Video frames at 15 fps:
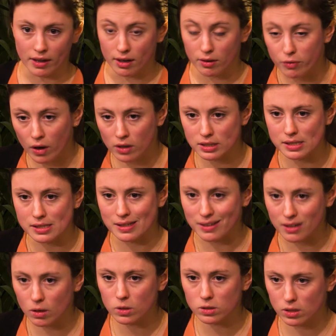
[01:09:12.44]
in France, it's
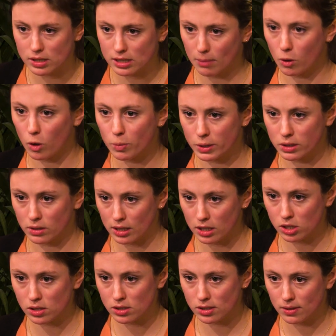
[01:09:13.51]
legal to accept corporate
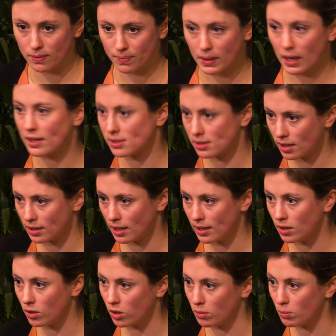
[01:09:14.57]
donations. It's not
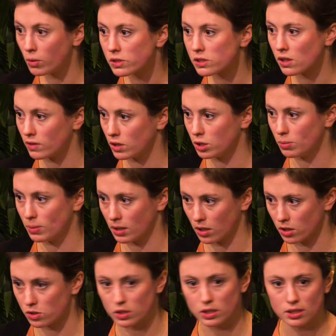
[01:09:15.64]
illegal in most other European
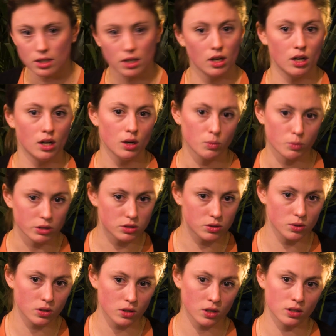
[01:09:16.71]
countries. We
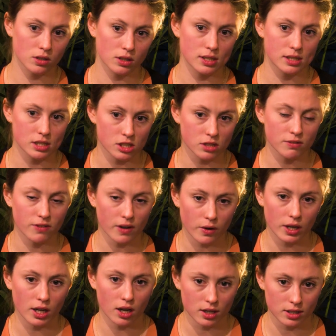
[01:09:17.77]
took the decision
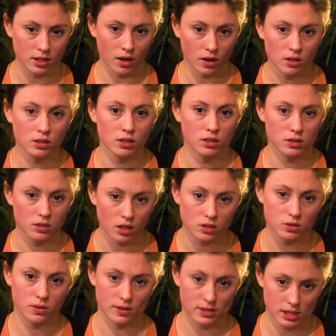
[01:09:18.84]
very early on not
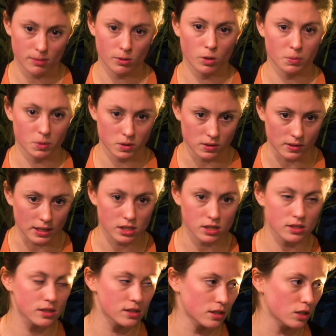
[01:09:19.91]
to accept corporate
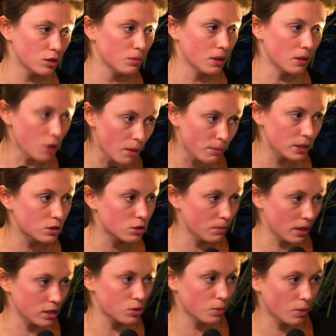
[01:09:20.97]
donations, not to be lobbied too
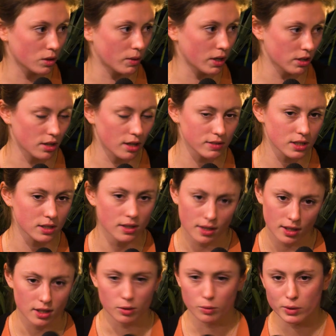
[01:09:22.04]
much one way or another.
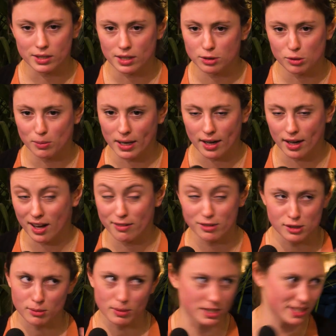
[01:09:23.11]
We tend to make our lives
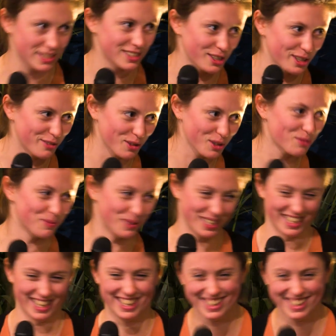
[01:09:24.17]
so much easier in Volt, but yeah,